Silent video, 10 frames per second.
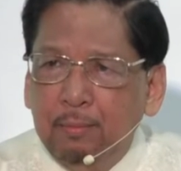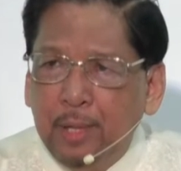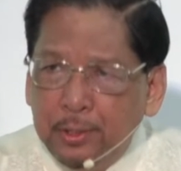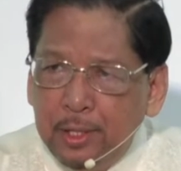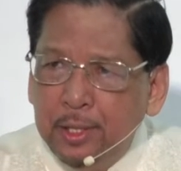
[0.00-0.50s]

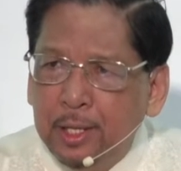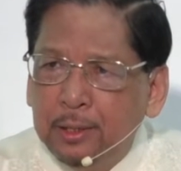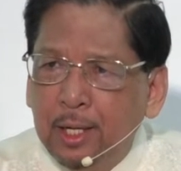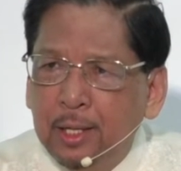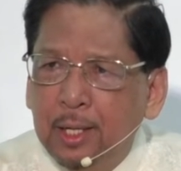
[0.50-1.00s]
Brother Nick
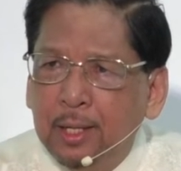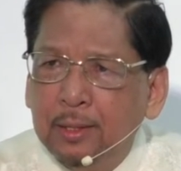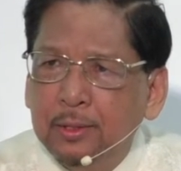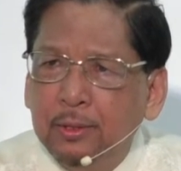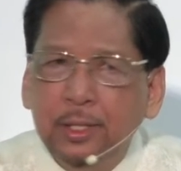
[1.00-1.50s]
talaga.
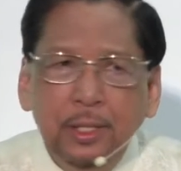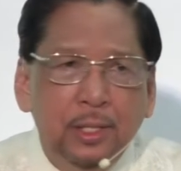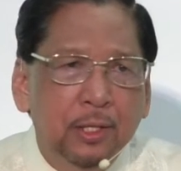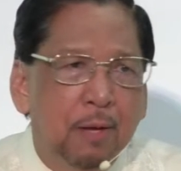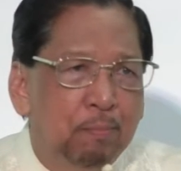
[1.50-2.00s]
So
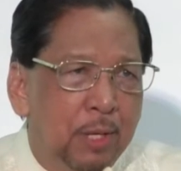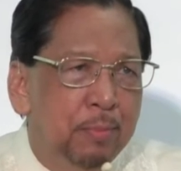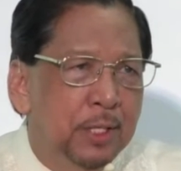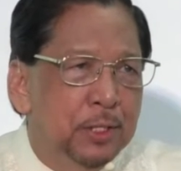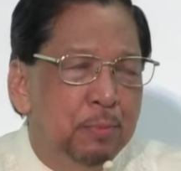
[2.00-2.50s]
he
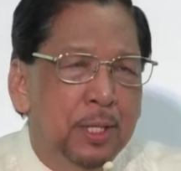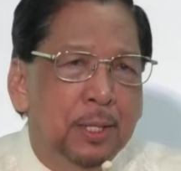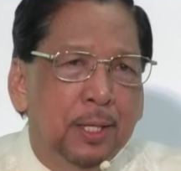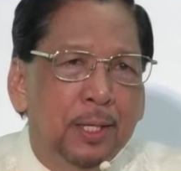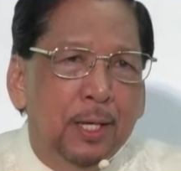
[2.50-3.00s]
compliments
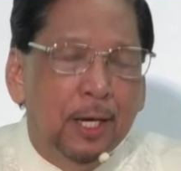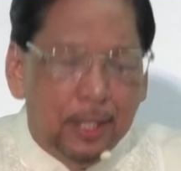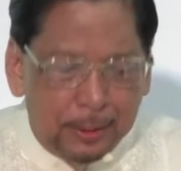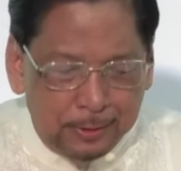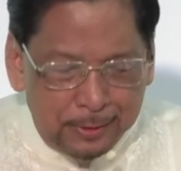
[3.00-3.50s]
me uh, a
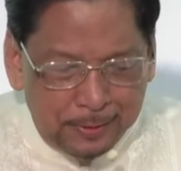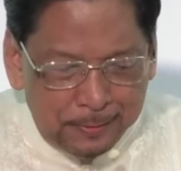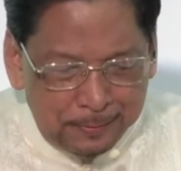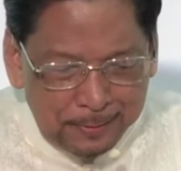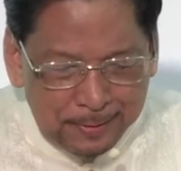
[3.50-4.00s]
lot. No?